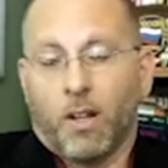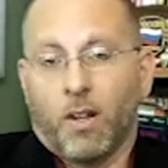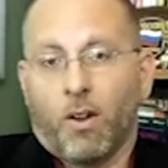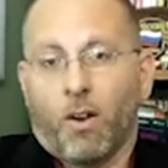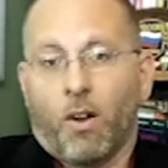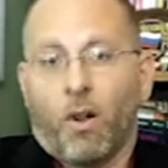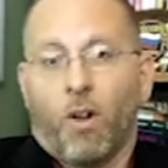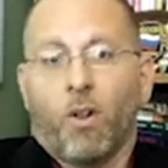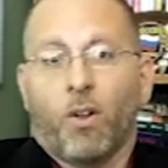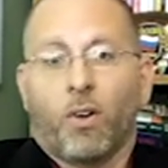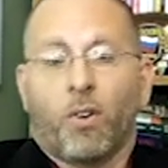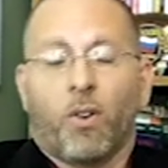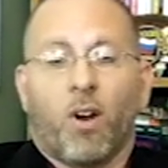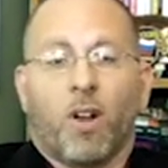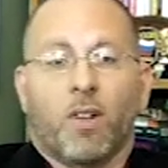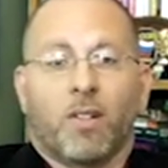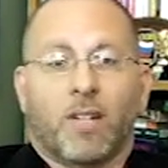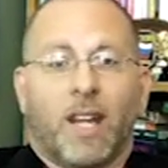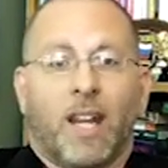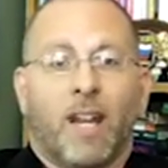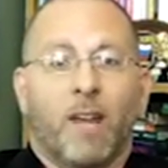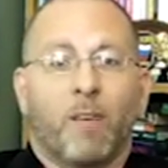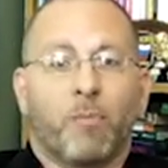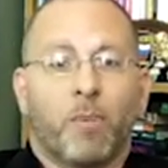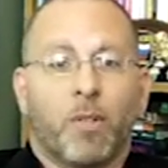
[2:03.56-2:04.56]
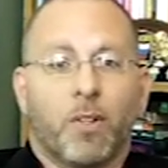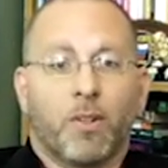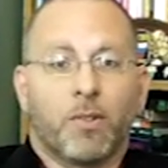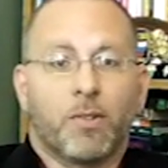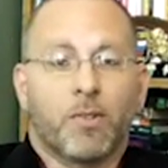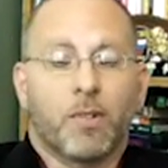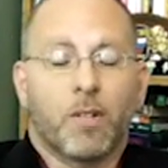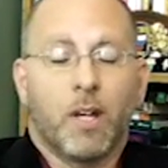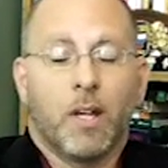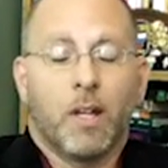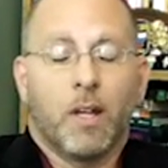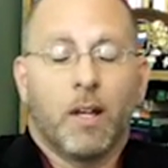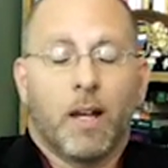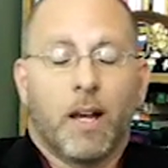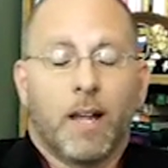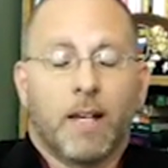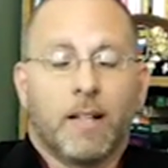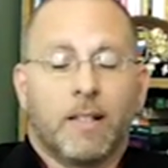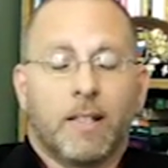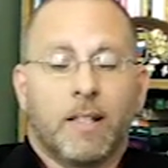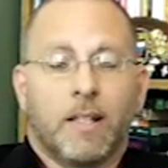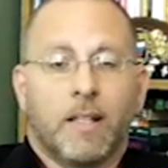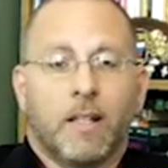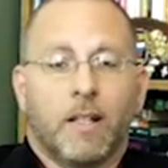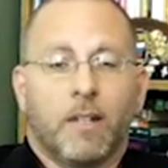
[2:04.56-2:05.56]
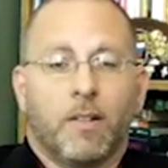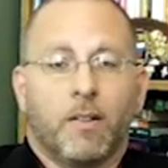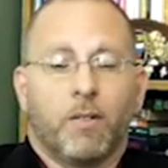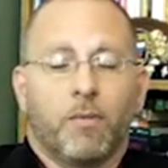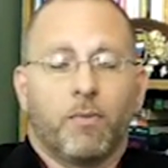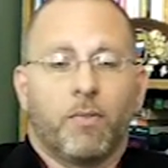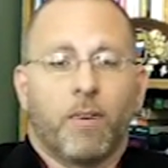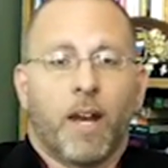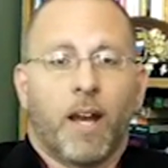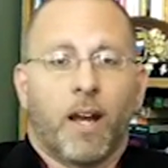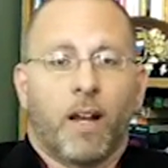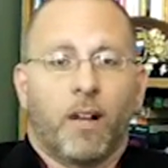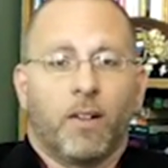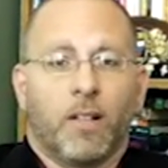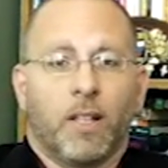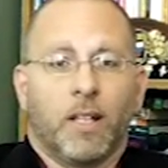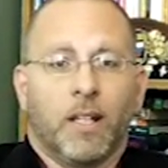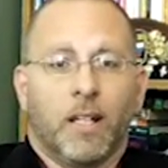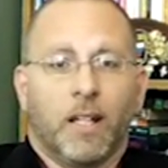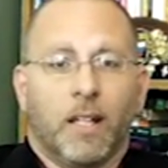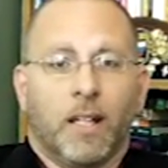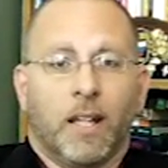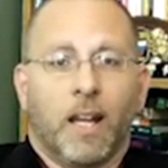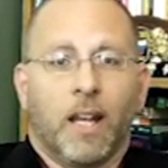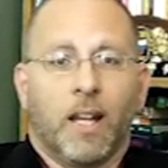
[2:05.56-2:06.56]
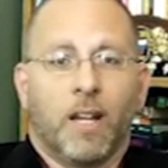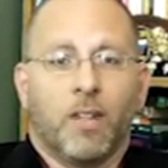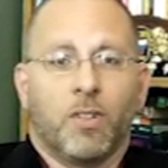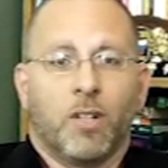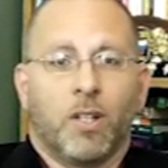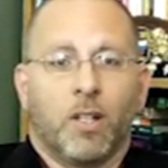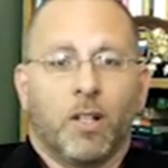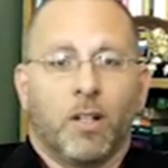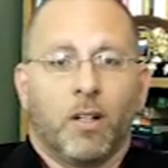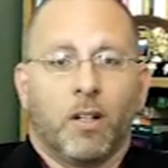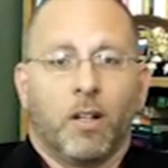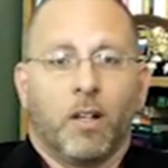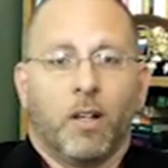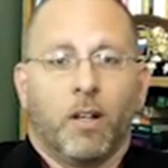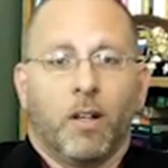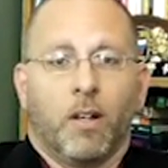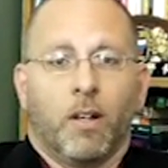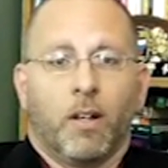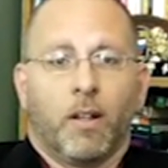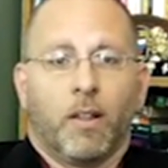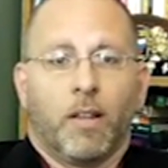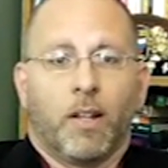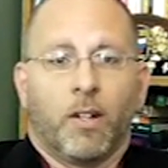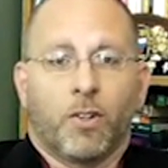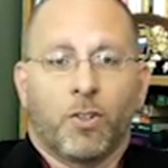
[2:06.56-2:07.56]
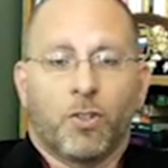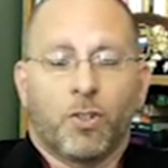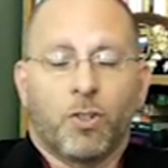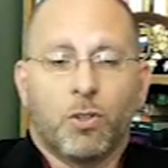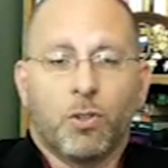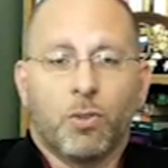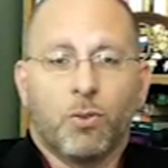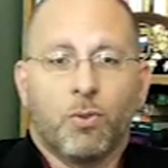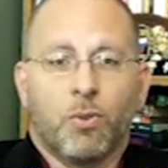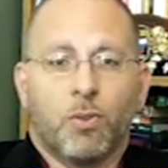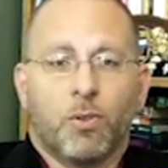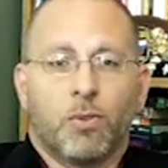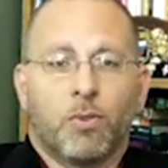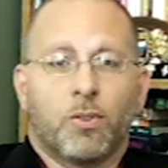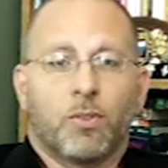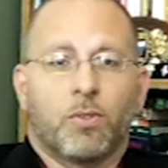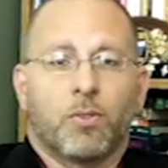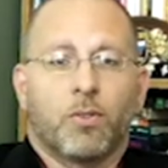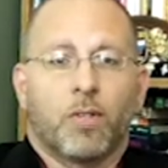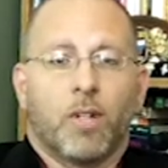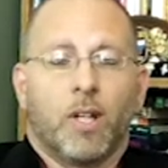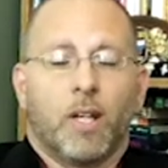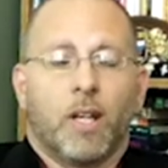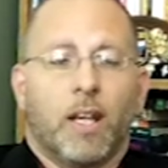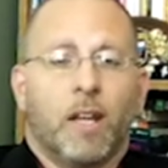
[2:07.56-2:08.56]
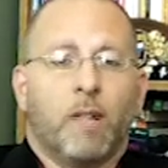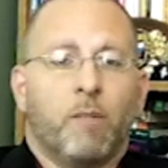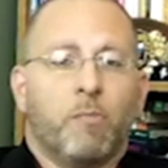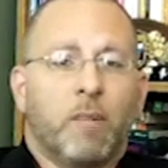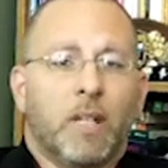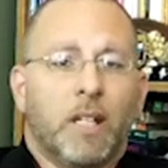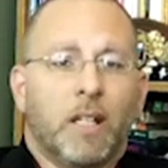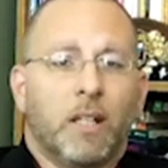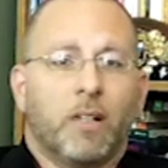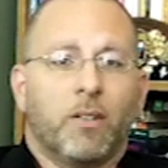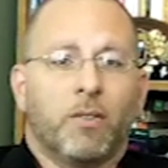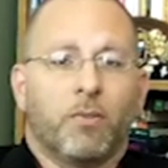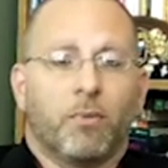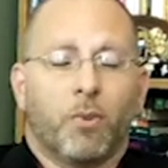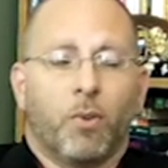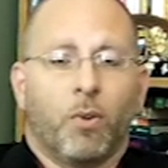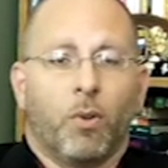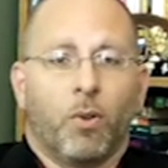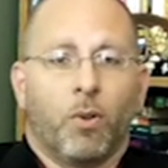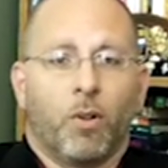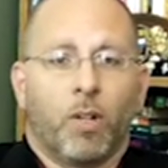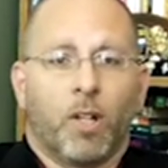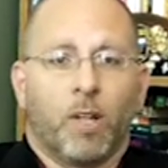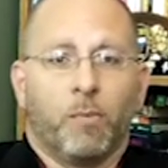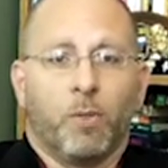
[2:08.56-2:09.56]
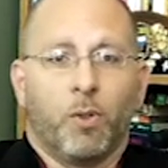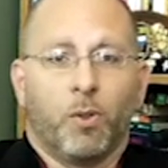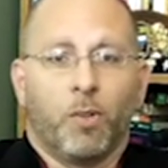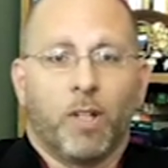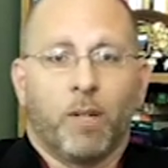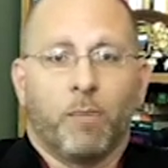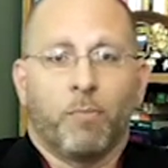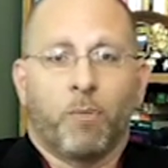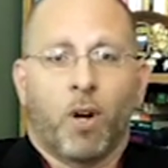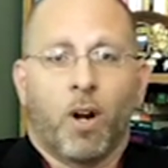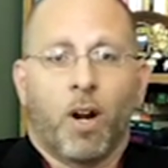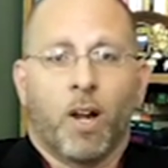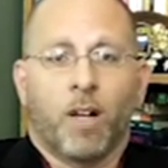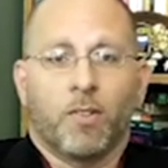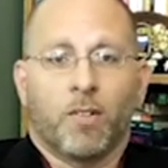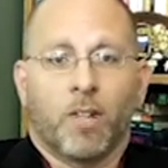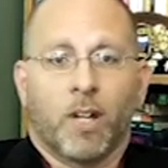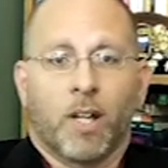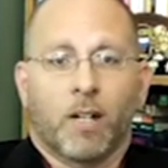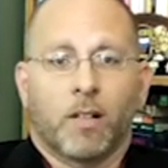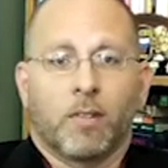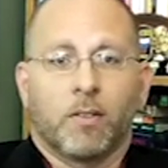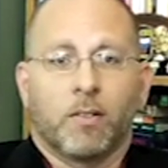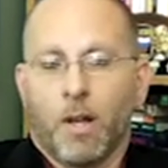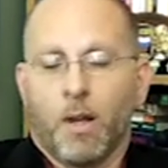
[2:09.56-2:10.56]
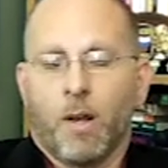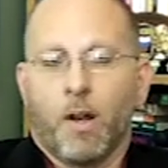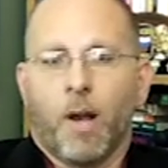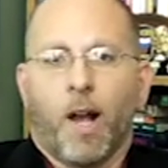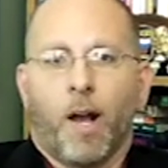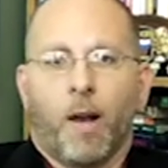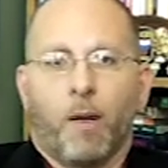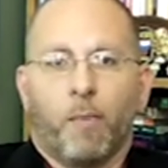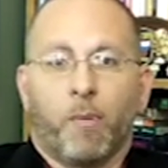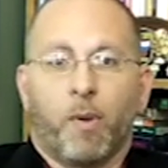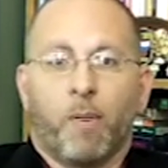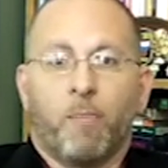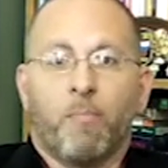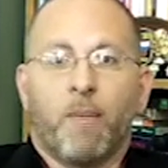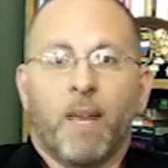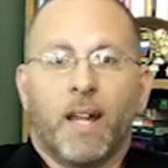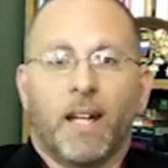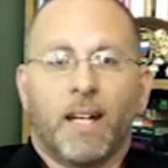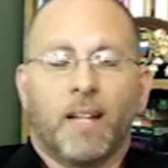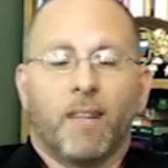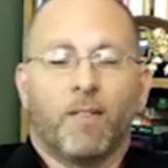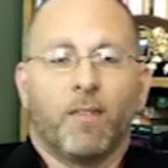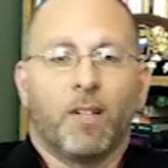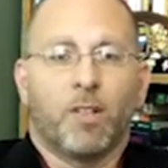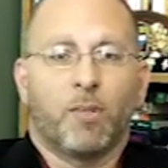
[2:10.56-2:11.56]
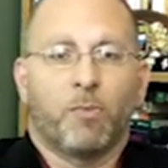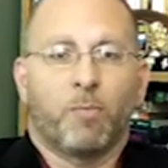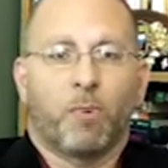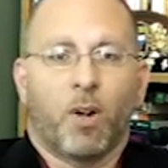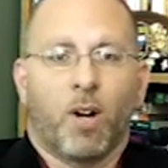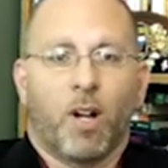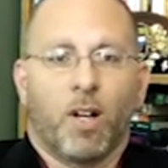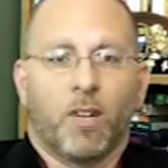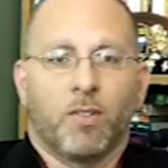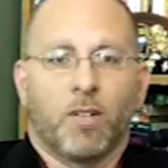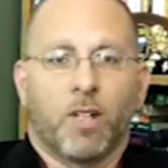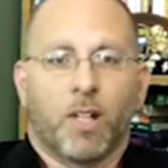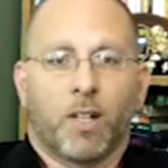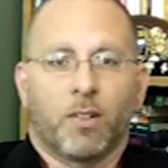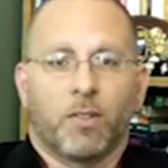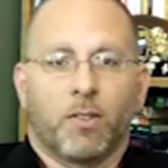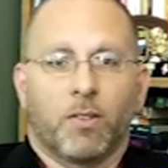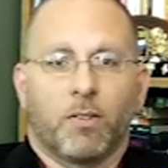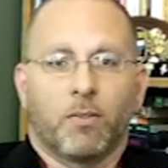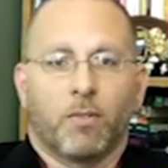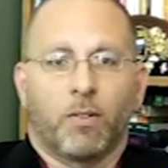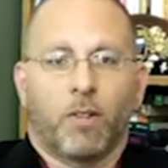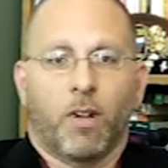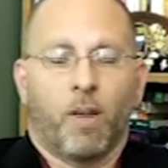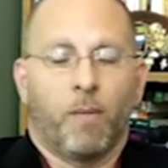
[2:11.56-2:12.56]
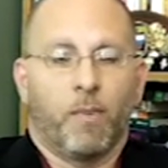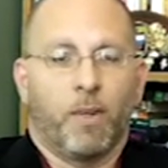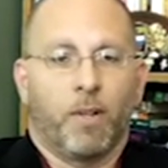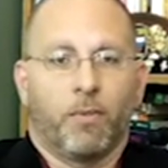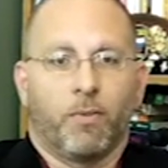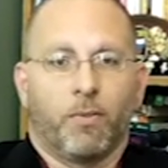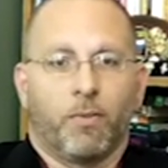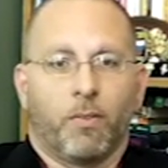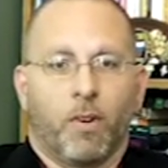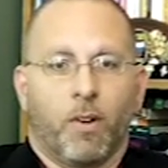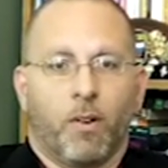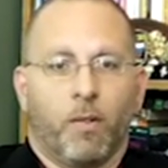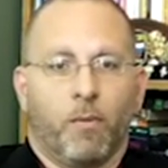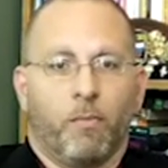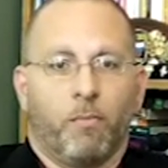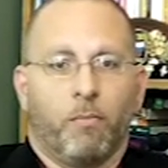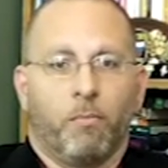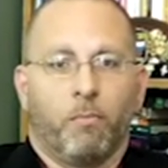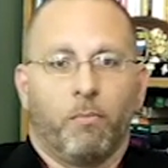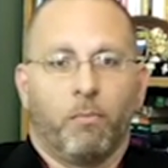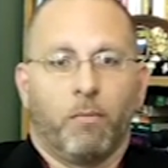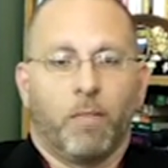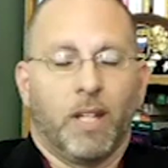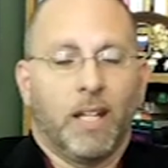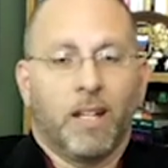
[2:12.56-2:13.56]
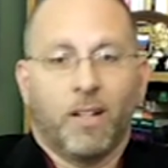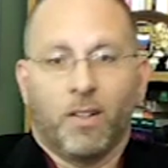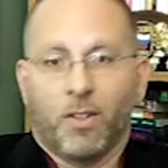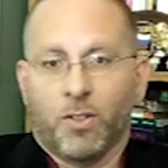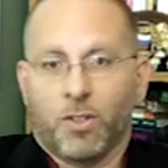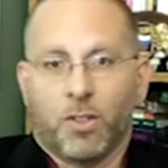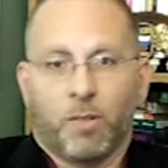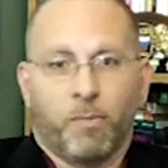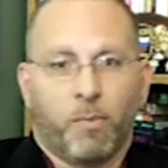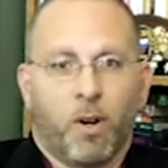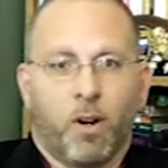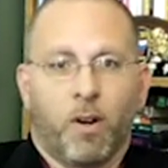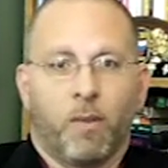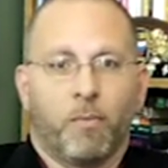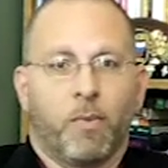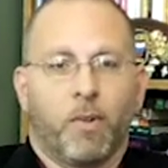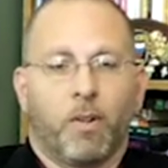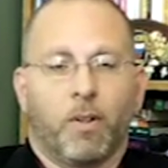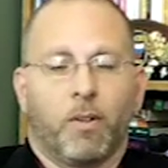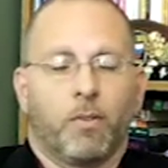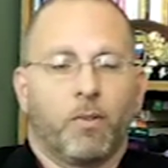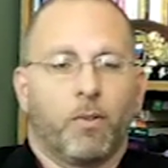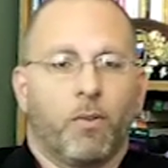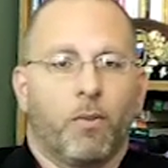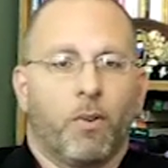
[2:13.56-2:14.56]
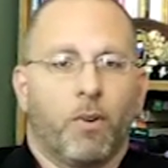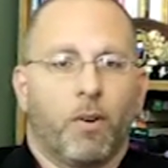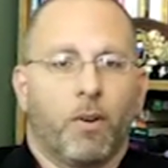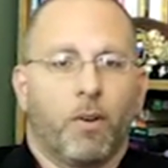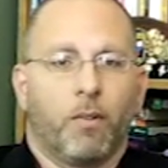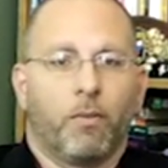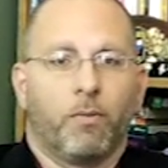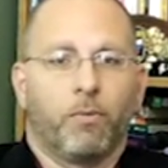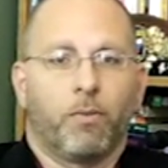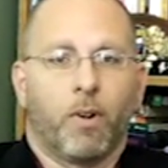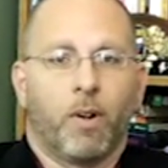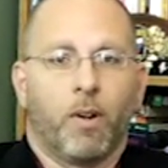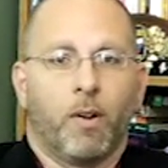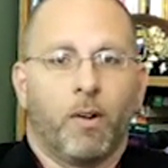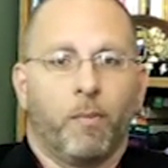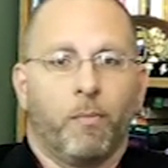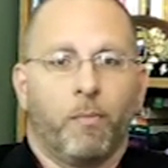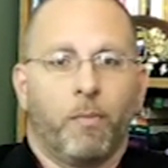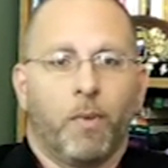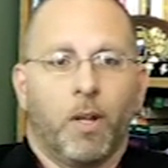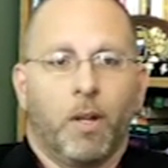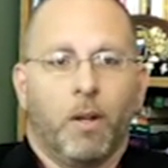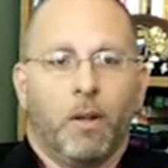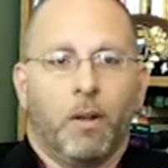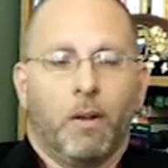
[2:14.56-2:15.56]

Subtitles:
all across campus, I see faculty engaging their students in meaningful community projects. But many of these projects coming from the English department or from